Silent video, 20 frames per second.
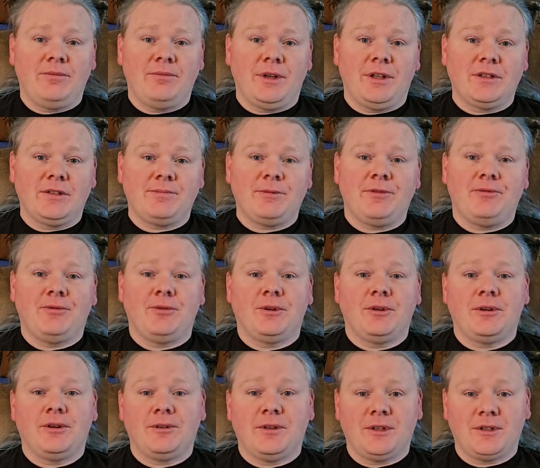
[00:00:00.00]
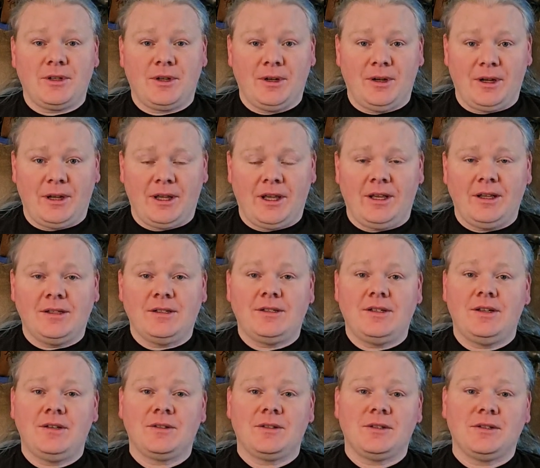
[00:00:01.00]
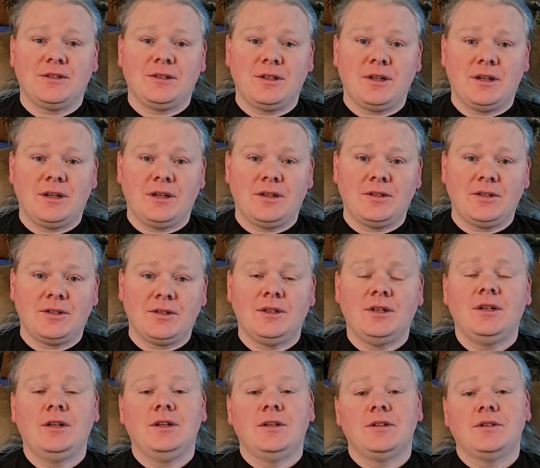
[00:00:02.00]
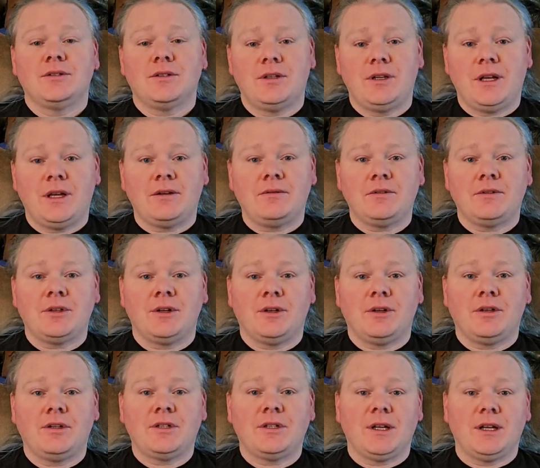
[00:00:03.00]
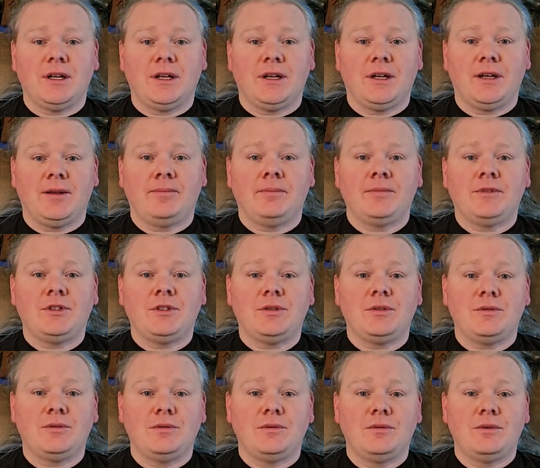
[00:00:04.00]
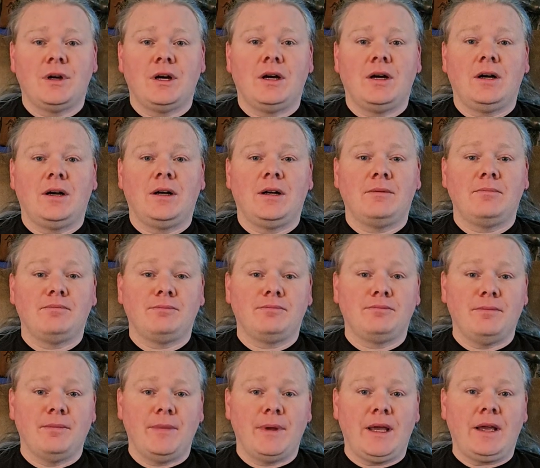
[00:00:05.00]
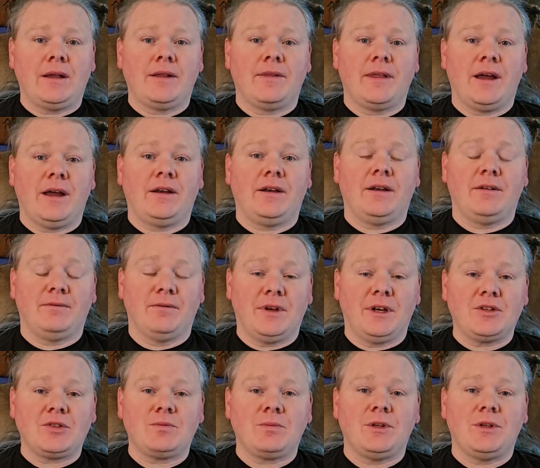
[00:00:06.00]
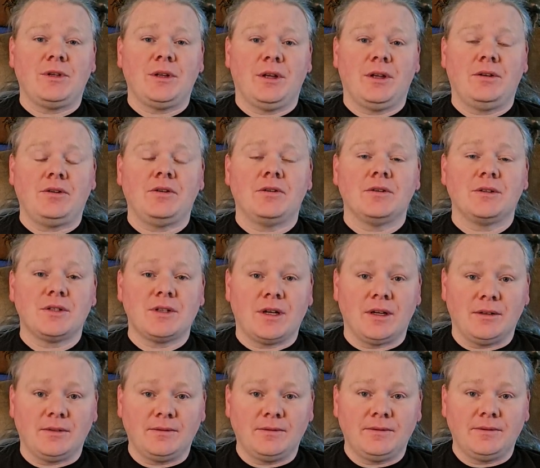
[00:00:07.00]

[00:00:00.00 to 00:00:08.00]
of months before this hurricane season starts, so now is a good time to make that investment in yourself.